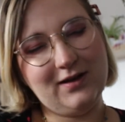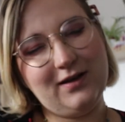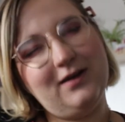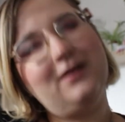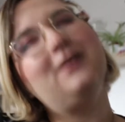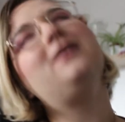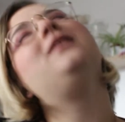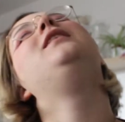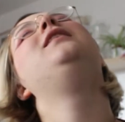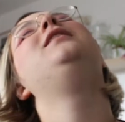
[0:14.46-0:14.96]

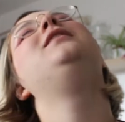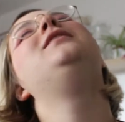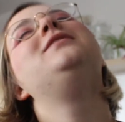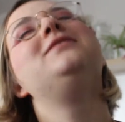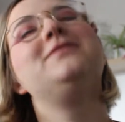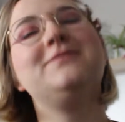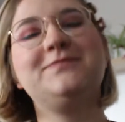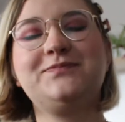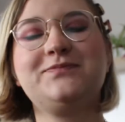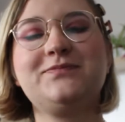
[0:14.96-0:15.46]

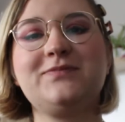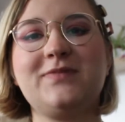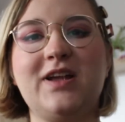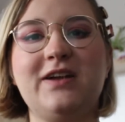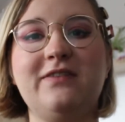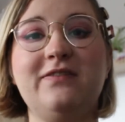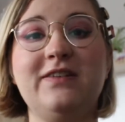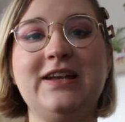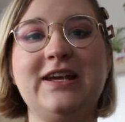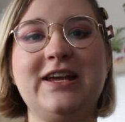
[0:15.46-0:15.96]
I
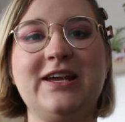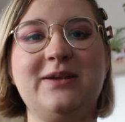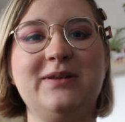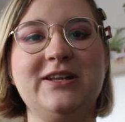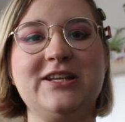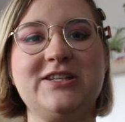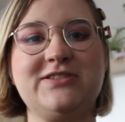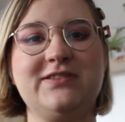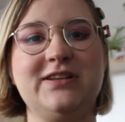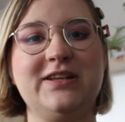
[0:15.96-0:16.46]
feel like I'm
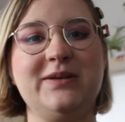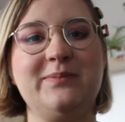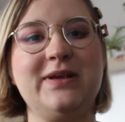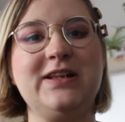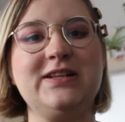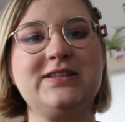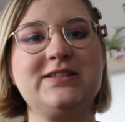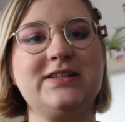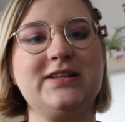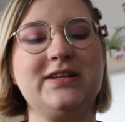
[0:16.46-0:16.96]
literally
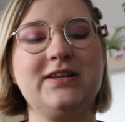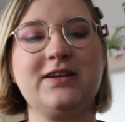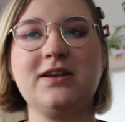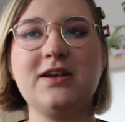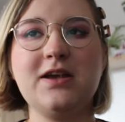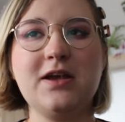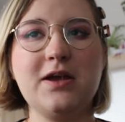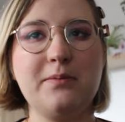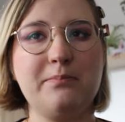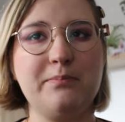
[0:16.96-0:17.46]
melting,
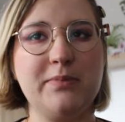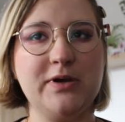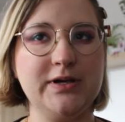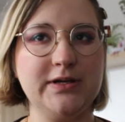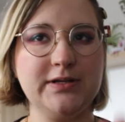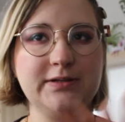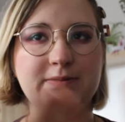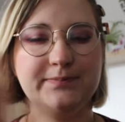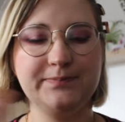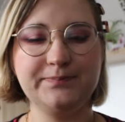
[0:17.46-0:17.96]
but
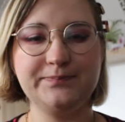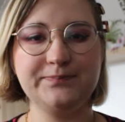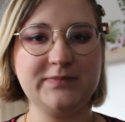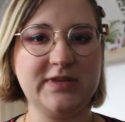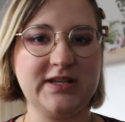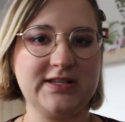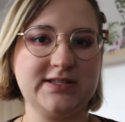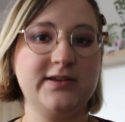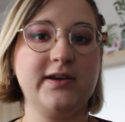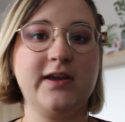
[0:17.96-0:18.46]

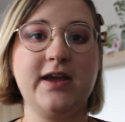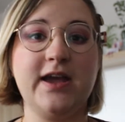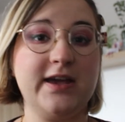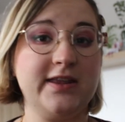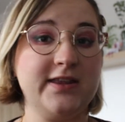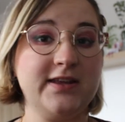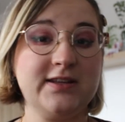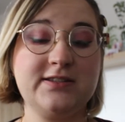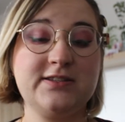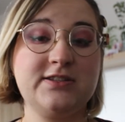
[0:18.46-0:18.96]
that's okay,
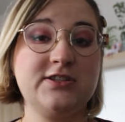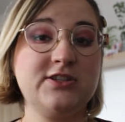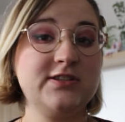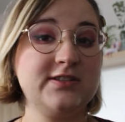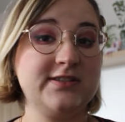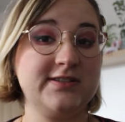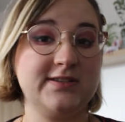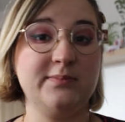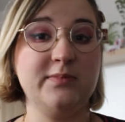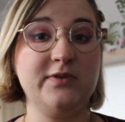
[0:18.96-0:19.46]
that's just
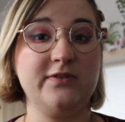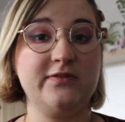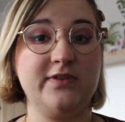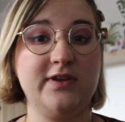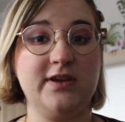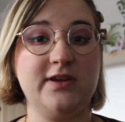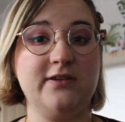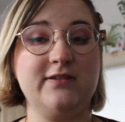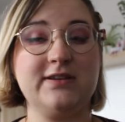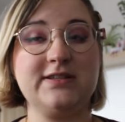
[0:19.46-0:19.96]
summer for
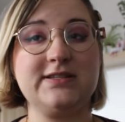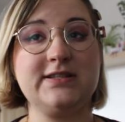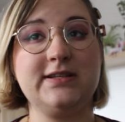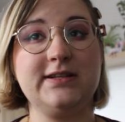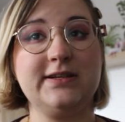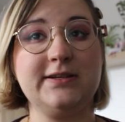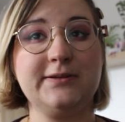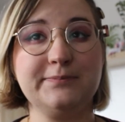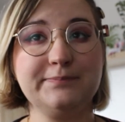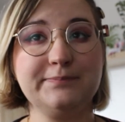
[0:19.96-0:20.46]
you, isn't it?